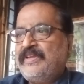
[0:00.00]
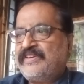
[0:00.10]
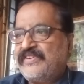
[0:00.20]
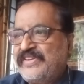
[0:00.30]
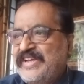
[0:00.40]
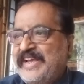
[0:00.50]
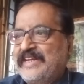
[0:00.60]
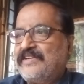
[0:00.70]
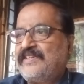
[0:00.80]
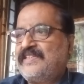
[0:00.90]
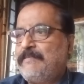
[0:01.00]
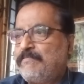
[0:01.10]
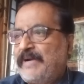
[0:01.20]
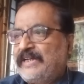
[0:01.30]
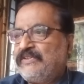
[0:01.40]
create
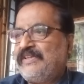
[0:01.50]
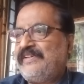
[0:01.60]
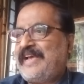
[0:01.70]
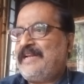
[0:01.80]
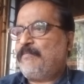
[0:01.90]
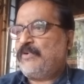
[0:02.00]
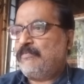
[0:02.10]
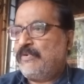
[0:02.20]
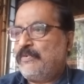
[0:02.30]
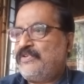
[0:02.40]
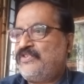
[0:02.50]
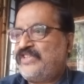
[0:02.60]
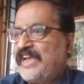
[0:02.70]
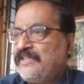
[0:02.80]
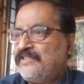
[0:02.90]
sympathy and promote
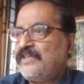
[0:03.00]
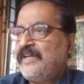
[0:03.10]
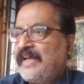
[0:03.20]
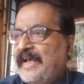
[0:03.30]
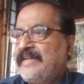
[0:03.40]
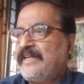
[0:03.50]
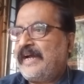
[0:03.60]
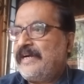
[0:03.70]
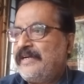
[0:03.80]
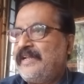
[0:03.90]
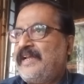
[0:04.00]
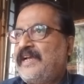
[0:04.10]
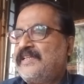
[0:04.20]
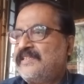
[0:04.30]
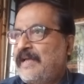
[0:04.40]
change. An early
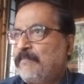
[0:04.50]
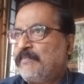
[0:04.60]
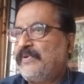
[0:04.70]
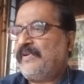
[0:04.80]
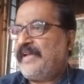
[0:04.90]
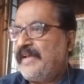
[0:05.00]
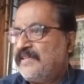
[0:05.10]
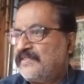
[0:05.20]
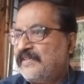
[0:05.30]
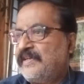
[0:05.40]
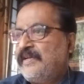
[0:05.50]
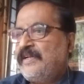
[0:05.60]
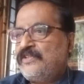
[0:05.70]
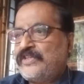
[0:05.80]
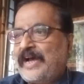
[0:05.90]
example is
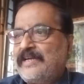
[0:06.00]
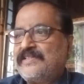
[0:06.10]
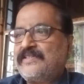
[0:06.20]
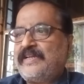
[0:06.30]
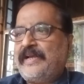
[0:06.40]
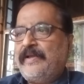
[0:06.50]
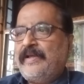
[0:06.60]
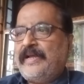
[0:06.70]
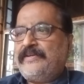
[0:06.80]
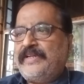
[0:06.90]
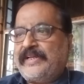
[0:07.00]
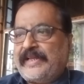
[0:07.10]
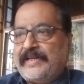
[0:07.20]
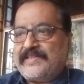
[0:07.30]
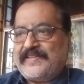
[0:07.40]
Charles
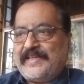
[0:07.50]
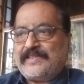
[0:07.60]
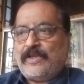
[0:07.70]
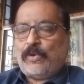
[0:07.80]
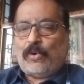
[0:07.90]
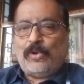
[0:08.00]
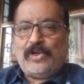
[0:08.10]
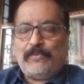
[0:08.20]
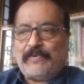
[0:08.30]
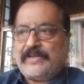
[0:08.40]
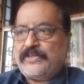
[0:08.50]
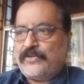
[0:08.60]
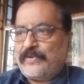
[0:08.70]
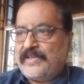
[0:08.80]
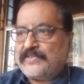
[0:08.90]
Dickens's Oliver
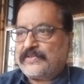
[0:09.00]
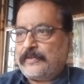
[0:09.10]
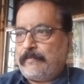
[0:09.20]
Twist.